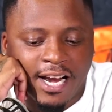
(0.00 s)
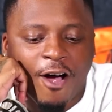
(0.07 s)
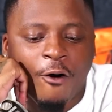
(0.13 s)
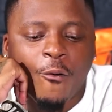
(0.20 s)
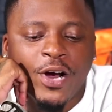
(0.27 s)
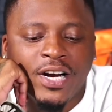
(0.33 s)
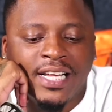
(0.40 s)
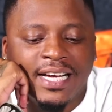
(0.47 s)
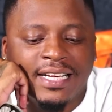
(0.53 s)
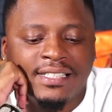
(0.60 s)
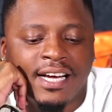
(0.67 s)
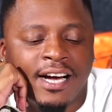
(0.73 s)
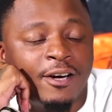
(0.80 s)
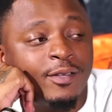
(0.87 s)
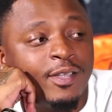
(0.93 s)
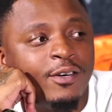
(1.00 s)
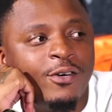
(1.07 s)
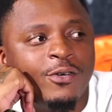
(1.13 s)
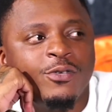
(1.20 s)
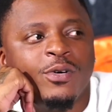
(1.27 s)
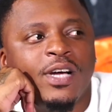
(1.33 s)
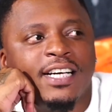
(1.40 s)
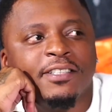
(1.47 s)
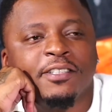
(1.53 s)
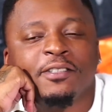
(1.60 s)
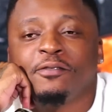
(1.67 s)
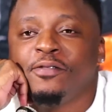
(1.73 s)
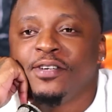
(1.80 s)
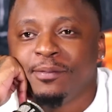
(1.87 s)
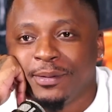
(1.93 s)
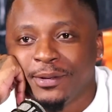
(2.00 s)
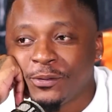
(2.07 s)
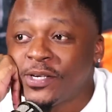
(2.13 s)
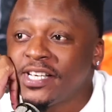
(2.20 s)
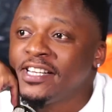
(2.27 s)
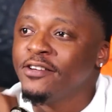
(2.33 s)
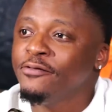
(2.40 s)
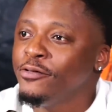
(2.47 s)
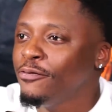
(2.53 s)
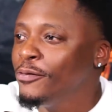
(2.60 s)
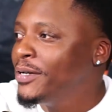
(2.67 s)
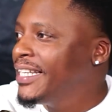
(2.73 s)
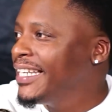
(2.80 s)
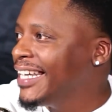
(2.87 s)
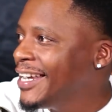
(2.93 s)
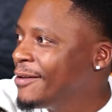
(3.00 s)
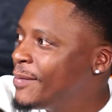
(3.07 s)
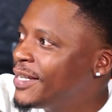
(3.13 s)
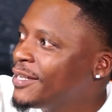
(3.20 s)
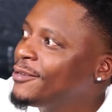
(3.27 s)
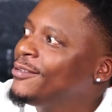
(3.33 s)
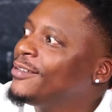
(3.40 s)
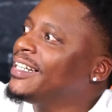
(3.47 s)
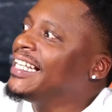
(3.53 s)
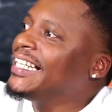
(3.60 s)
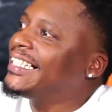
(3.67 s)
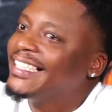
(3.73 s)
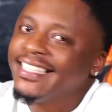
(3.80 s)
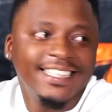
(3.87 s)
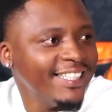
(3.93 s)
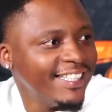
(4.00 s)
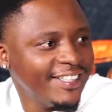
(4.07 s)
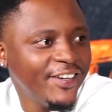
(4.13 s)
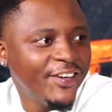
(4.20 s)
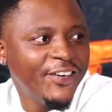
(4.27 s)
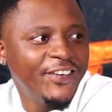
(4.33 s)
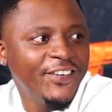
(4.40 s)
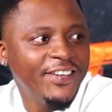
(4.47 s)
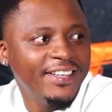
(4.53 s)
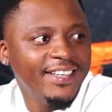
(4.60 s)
Now word gets out that, oh, you guys are the flippers. We can give you 40K, make it look like, you know?